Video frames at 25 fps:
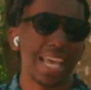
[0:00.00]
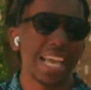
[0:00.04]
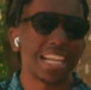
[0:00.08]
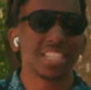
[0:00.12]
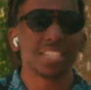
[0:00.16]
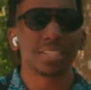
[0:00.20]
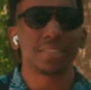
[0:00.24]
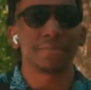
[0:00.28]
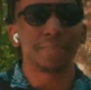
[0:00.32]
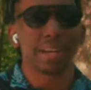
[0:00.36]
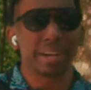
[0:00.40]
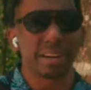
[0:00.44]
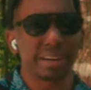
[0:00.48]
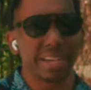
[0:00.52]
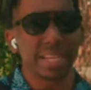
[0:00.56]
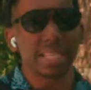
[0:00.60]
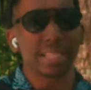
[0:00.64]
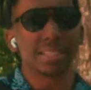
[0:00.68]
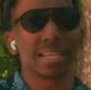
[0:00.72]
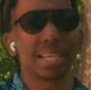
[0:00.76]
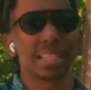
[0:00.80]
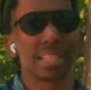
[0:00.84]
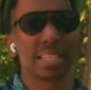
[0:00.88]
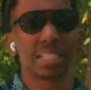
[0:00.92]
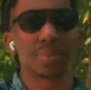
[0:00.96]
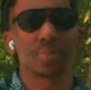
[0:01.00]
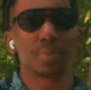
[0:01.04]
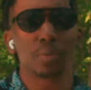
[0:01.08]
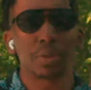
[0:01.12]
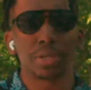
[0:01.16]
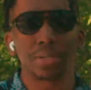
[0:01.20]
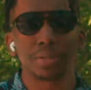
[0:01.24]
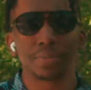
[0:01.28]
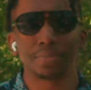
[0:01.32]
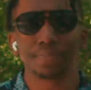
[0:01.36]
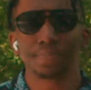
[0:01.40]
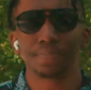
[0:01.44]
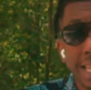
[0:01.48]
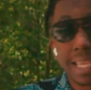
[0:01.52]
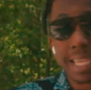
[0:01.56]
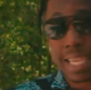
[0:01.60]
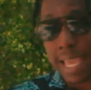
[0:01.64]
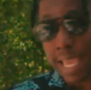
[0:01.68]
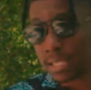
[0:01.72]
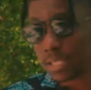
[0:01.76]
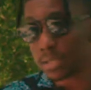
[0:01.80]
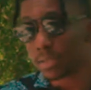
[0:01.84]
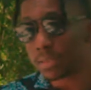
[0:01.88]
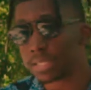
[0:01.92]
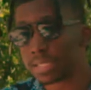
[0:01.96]
engine variant at this point. In
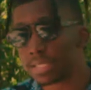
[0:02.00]
case of the